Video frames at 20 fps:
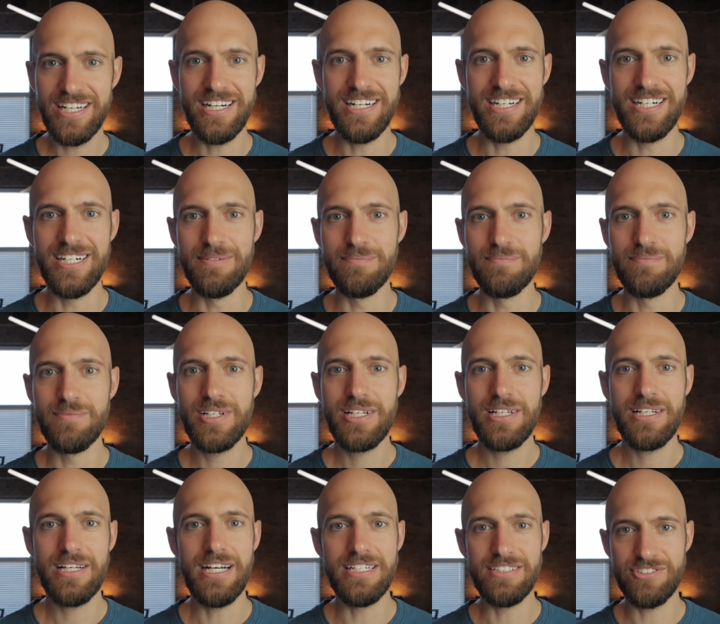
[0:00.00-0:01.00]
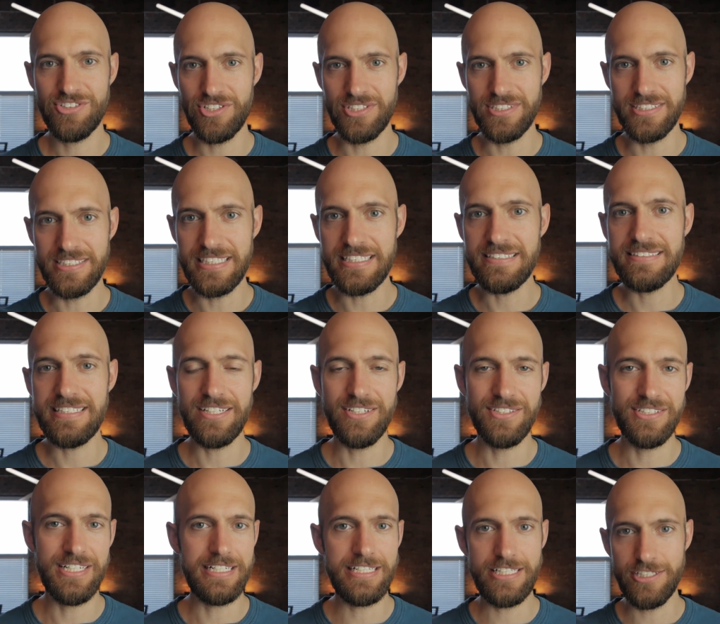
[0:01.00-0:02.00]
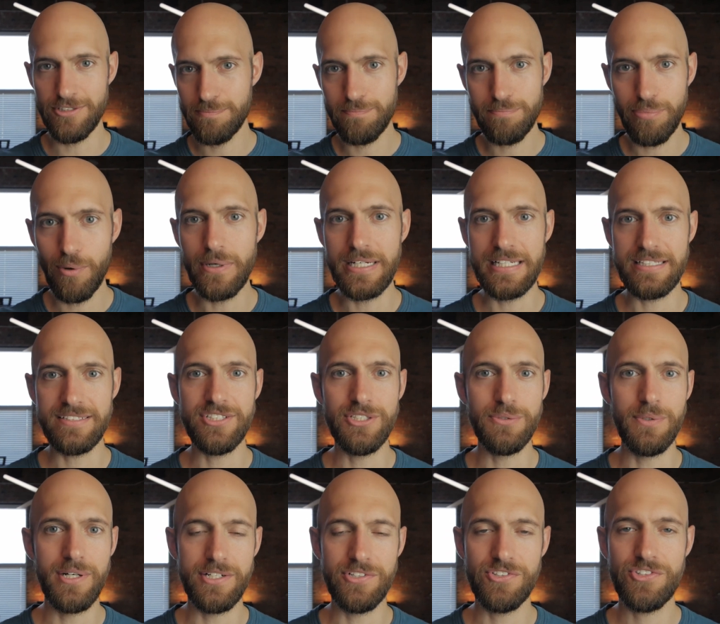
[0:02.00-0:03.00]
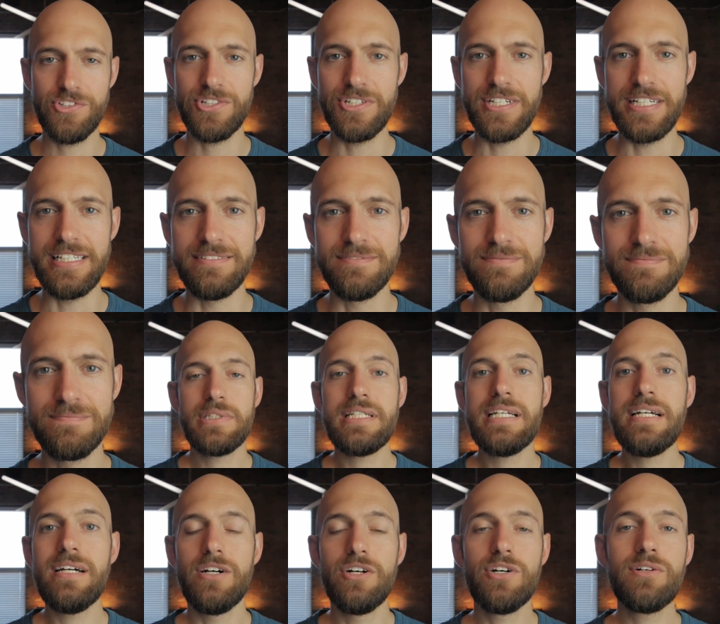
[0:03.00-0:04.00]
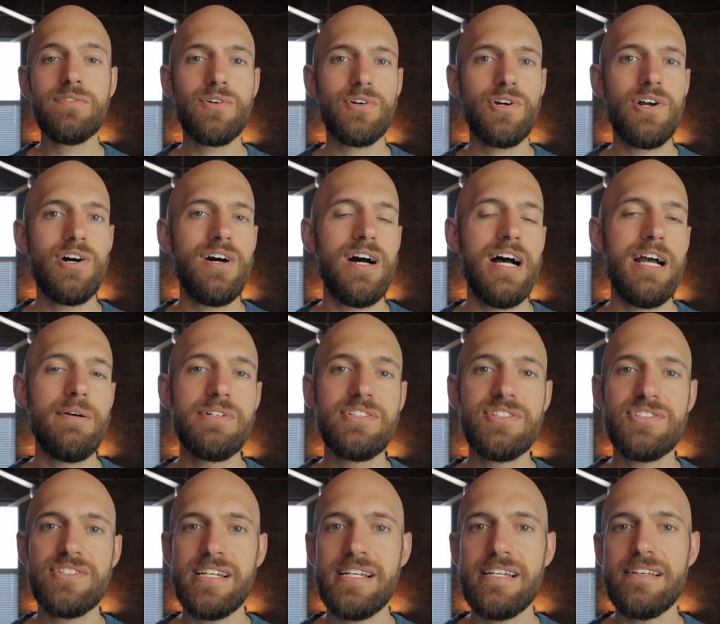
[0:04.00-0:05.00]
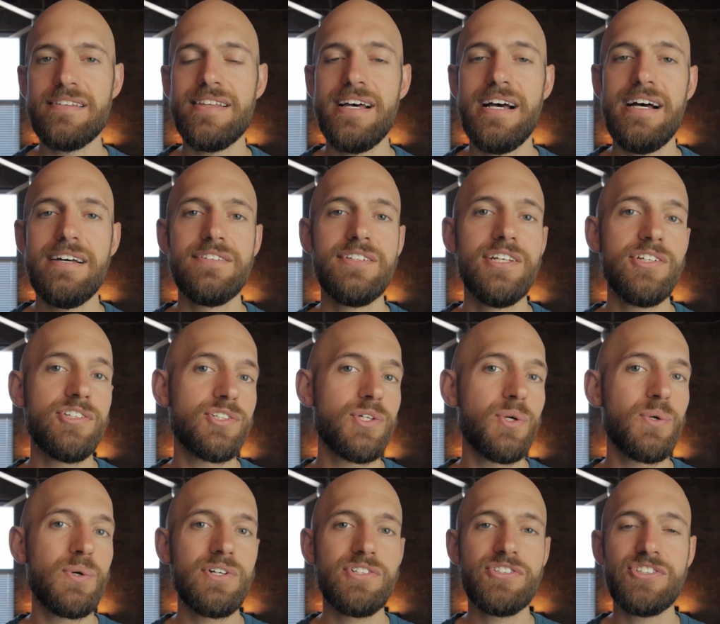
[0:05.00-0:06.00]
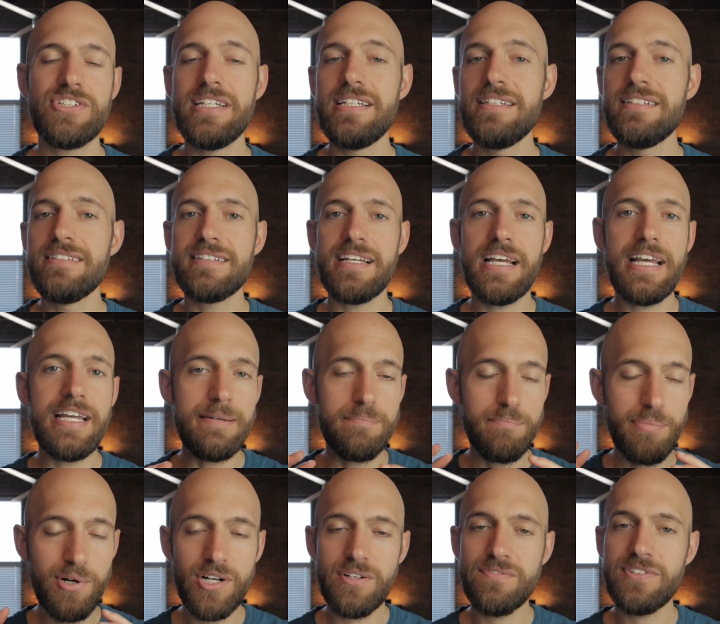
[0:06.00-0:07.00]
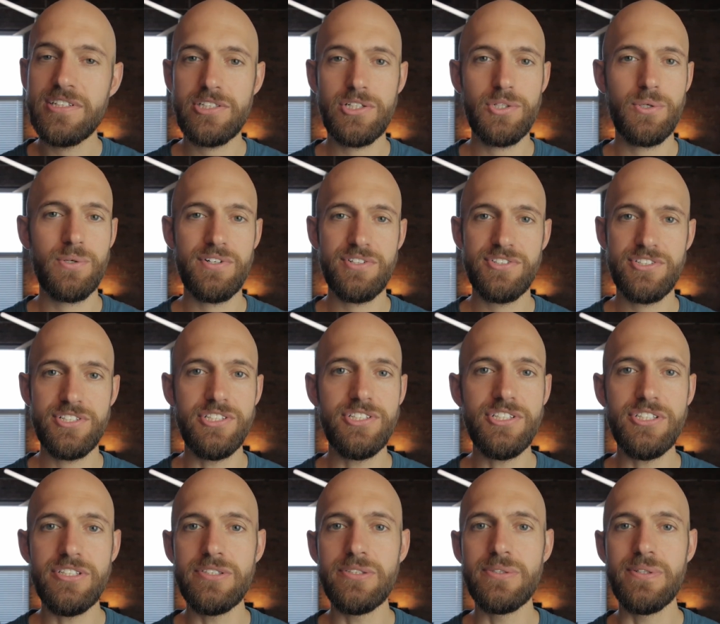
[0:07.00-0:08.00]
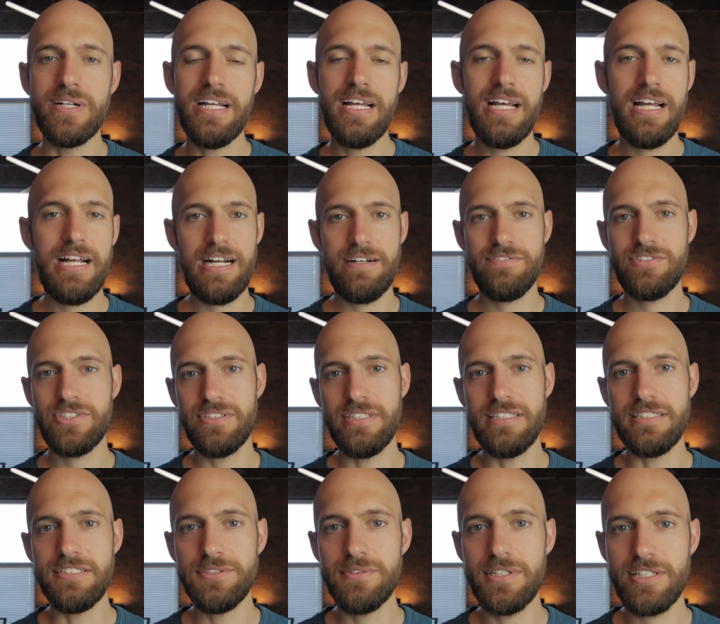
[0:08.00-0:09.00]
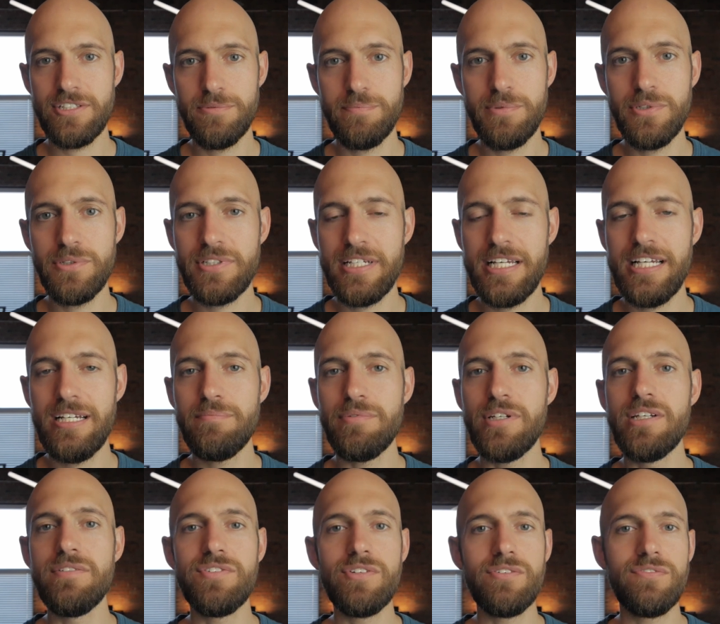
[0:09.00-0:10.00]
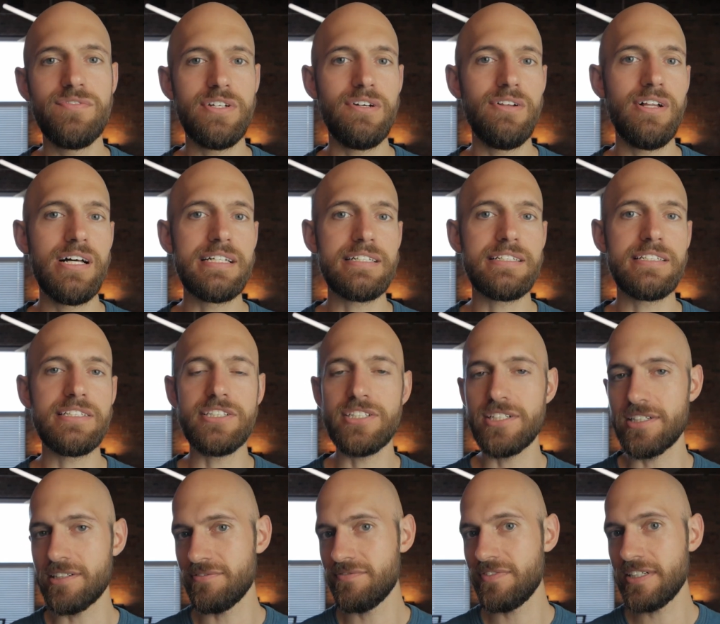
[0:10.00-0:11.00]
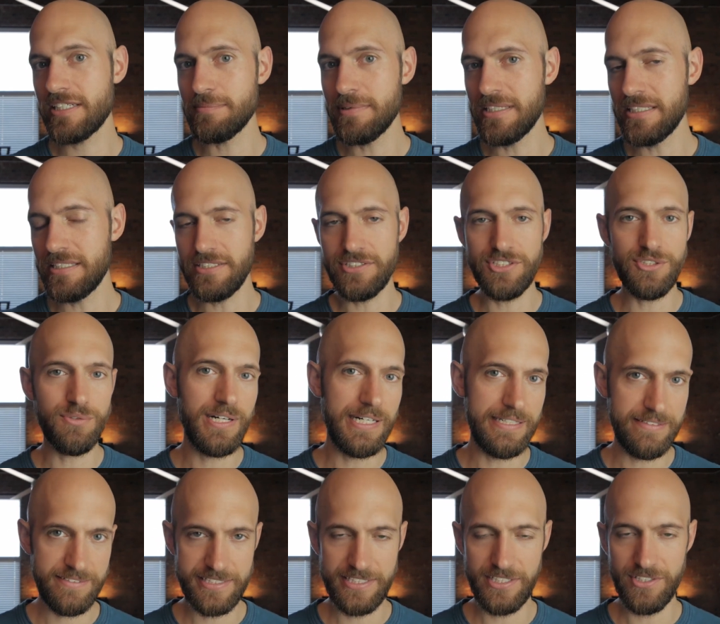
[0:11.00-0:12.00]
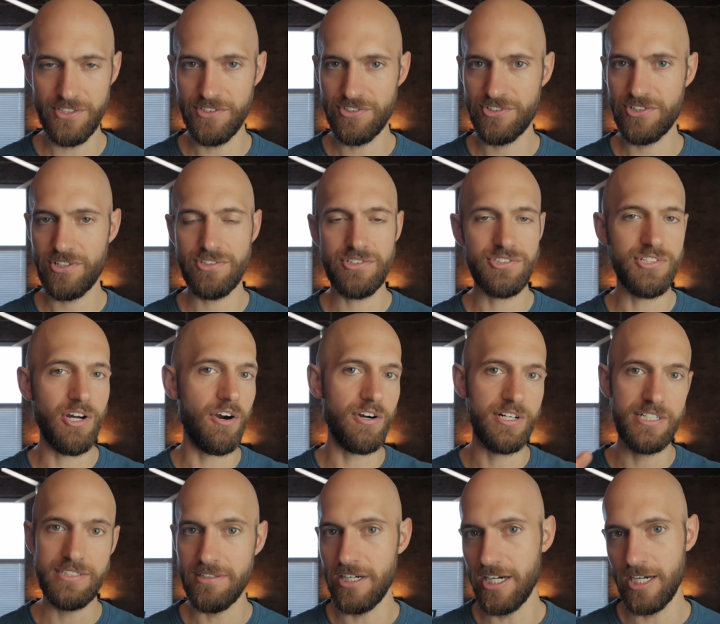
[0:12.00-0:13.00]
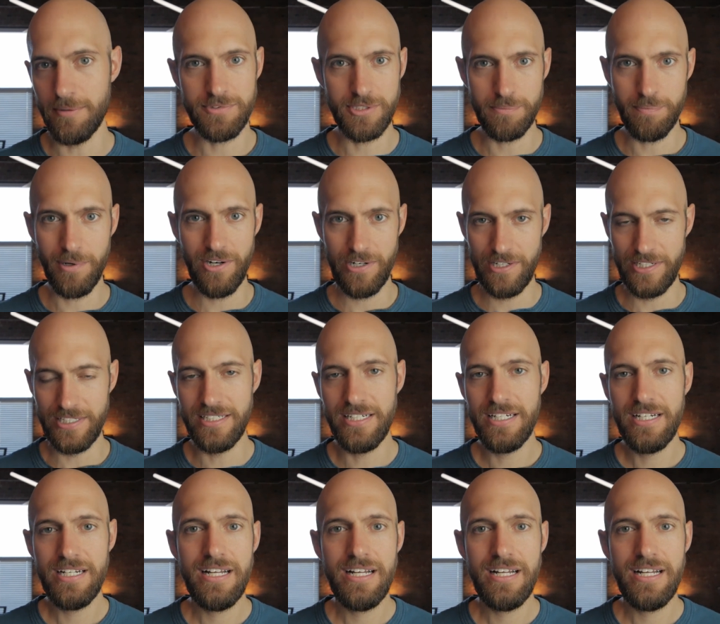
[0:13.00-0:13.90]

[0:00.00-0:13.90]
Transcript: um, a certain detail that he's pointing to on his screen. But yeah, overall, I would say that this course is a perfect course to do after a UX bootcamp if you feel like your Figma and UI skills aren't up to par.